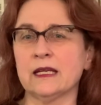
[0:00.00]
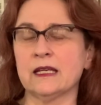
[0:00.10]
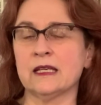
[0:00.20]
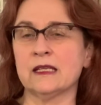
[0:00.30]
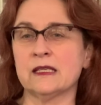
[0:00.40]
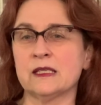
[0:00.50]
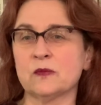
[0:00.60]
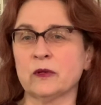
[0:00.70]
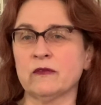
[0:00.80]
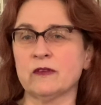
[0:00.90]
is
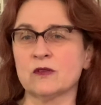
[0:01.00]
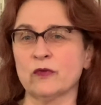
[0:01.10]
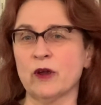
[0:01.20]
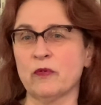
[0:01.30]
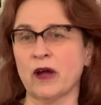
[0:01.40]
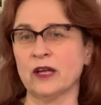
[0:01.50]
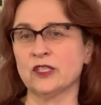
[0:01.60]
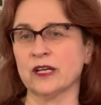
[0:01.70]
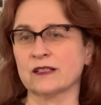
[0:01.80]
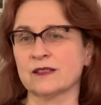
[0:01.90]
one of those rare
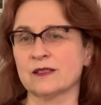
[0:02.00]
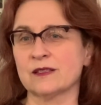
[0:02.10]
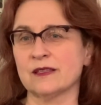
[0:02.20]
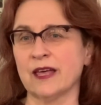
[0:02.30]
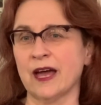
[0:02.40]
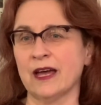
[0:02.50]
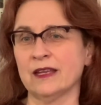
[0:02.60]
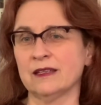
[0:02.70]
projects that